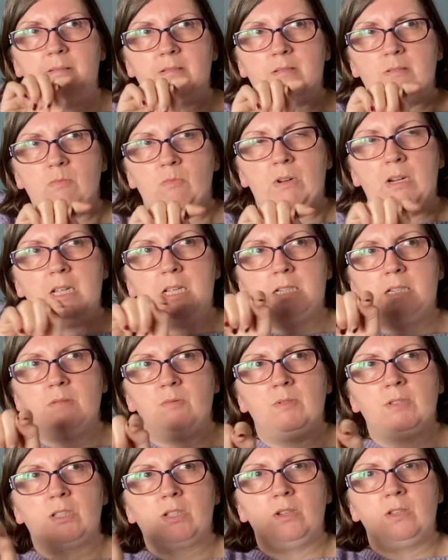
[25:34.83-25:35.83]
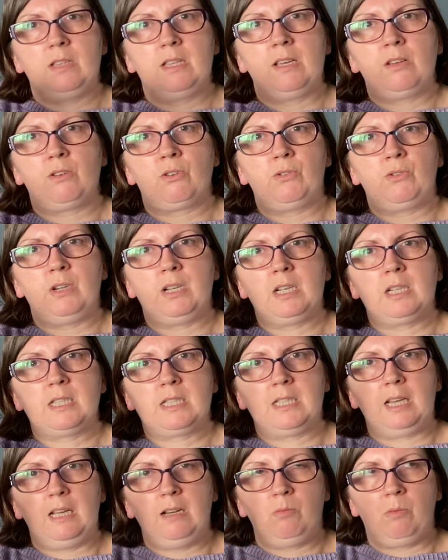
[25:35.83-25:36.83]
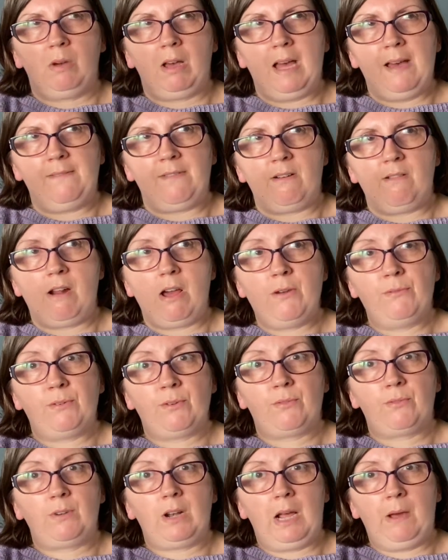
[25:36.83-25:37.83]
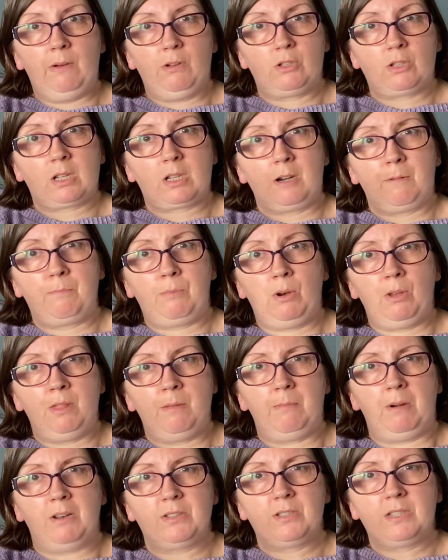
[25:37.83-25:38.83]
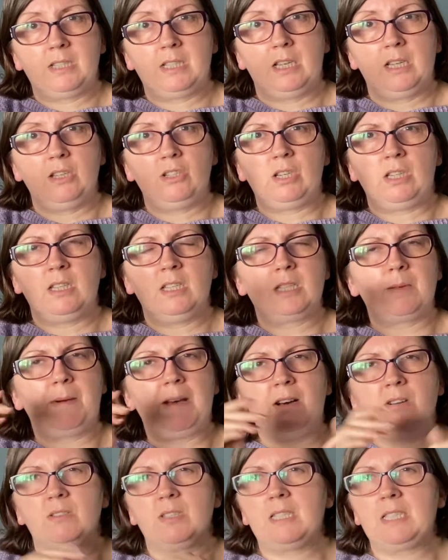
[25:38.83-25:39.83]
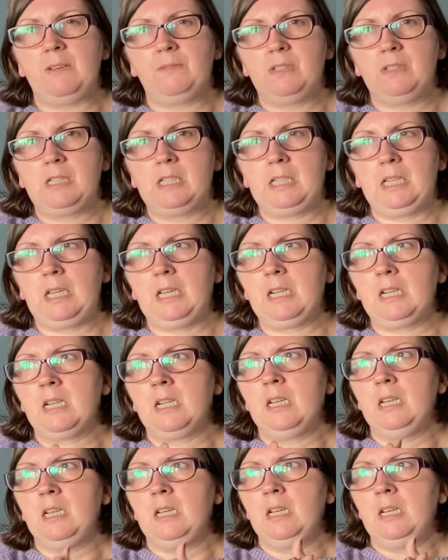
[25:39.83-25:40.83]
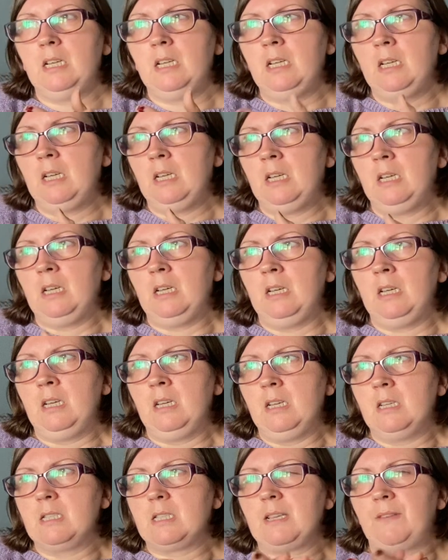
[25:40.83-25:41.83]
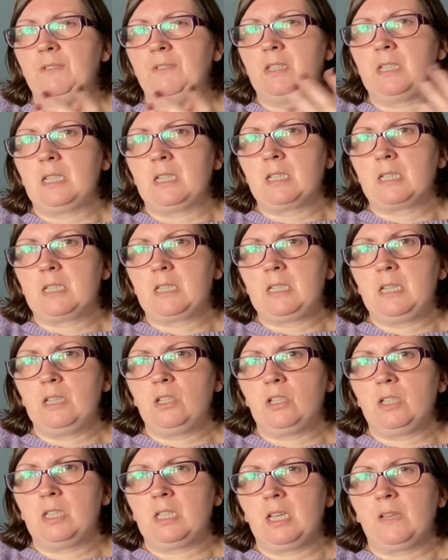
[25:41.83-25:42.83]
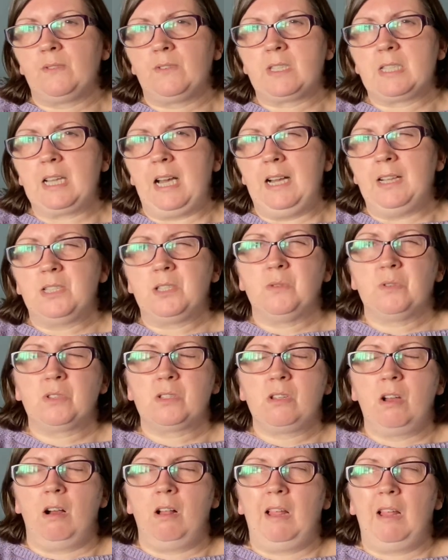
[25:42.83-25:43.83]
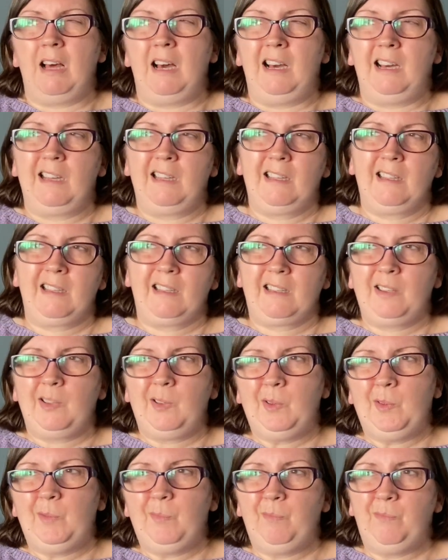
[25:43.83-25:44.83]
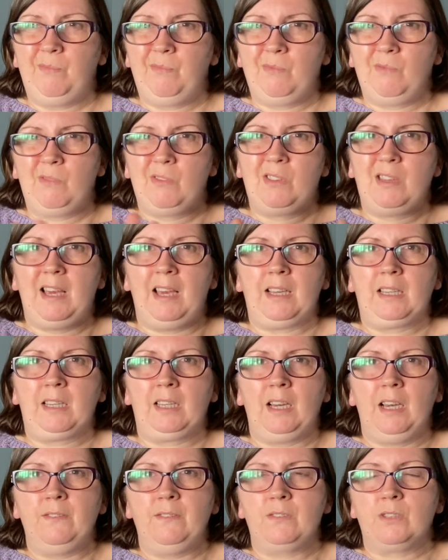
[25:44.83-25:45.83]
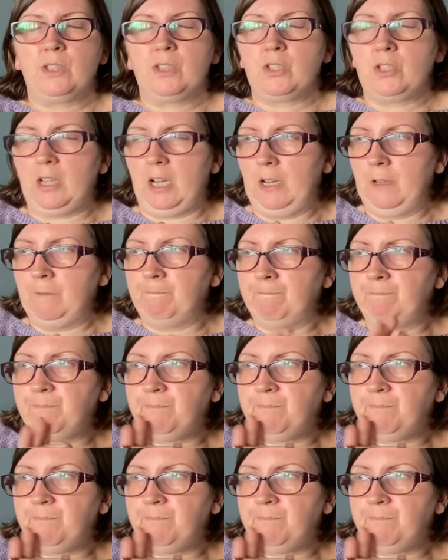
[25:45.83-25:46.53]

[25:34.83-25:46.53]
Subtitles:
when I was doing the increase in whatever overflow, I just kind of put in the moss stitch. And there's about 17 stitches either side, so it's not like taking over the show.